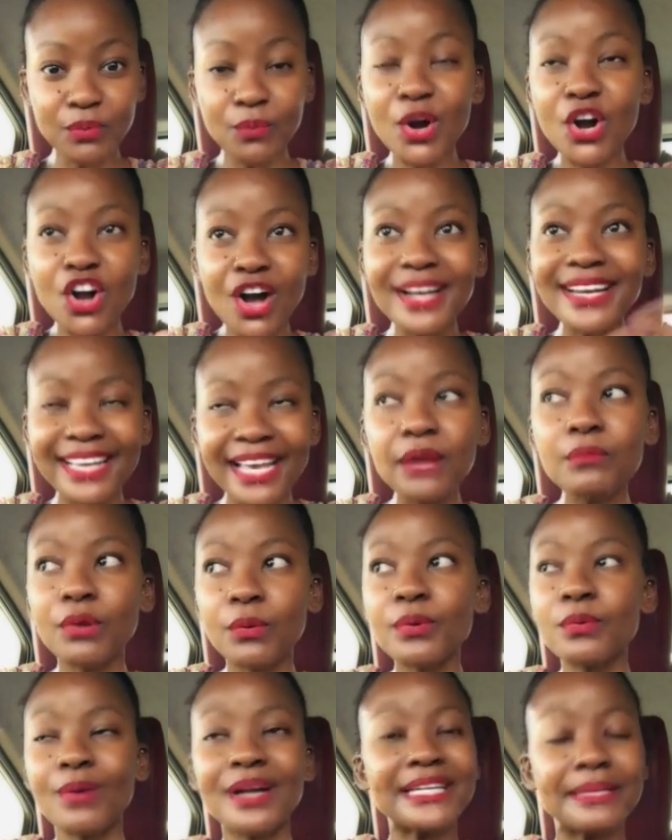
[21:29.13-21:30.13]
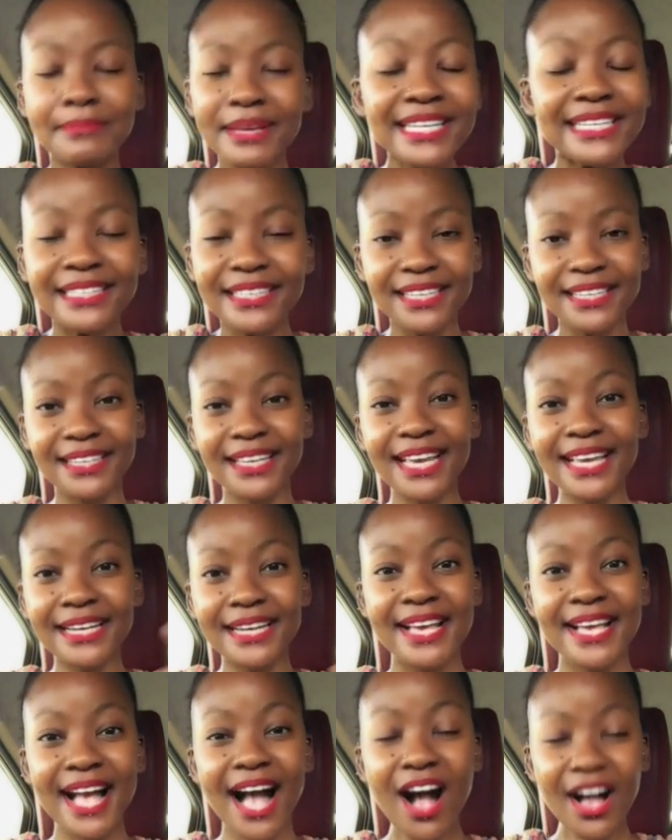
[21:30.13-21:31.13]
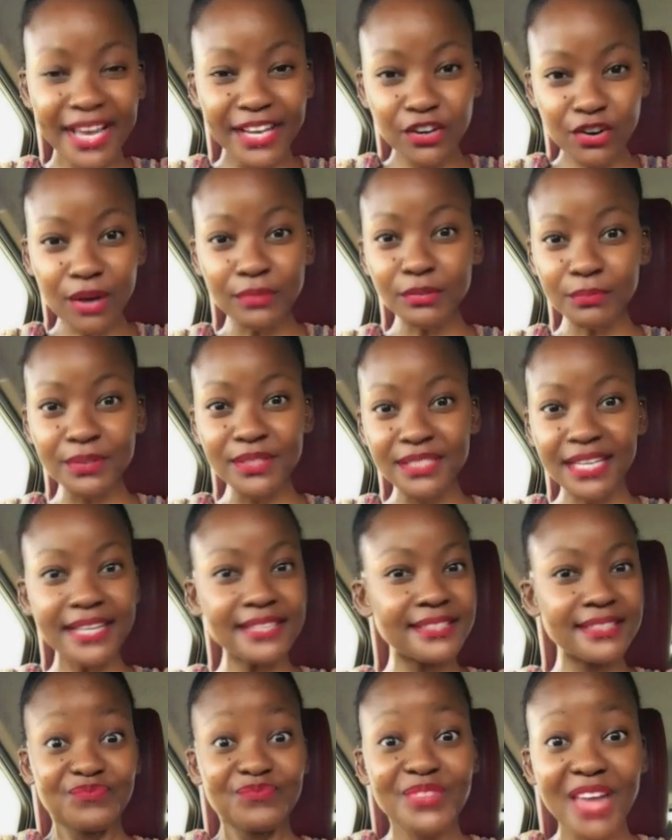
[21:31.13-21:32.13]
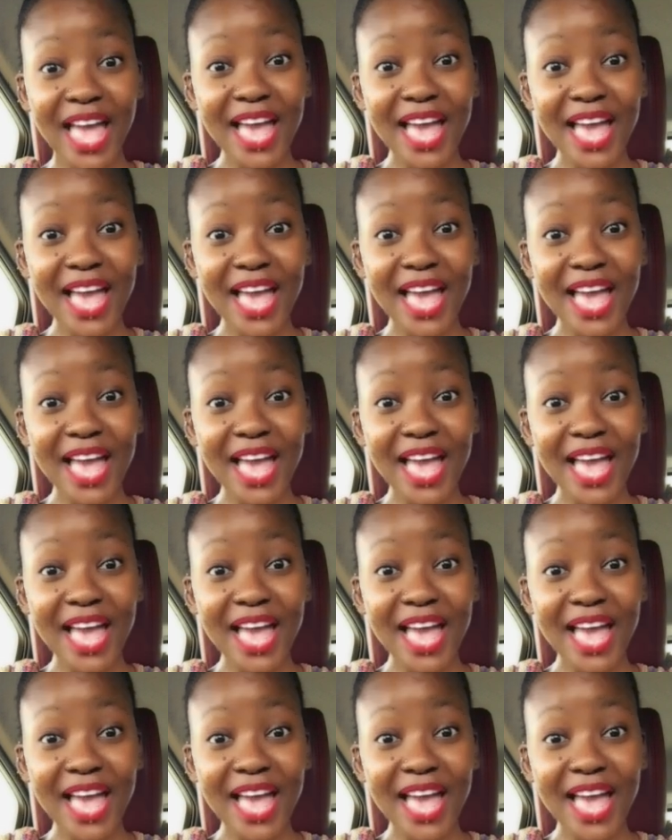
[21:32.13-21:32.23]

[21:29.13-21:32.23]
We're gonna get what we want immediately in our incorruptible state.